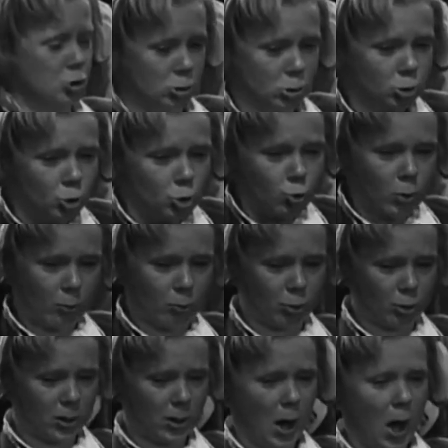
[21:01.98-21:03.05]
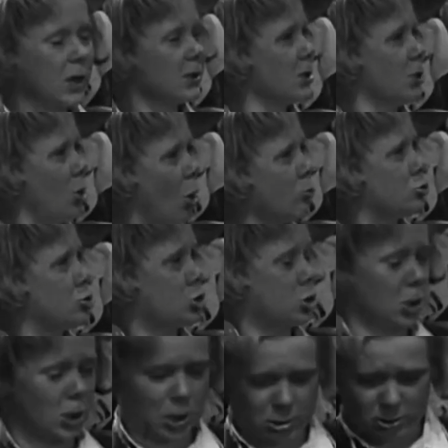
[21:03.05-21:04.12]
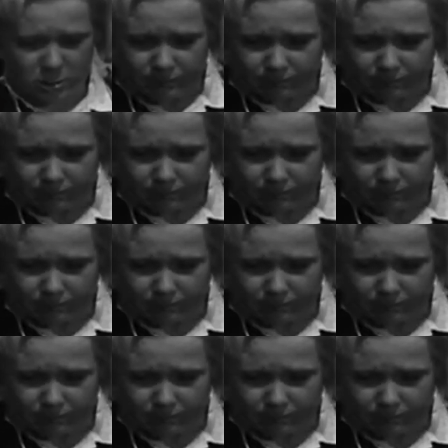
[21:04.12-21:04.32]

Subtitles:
and we were gonna hunt goats together.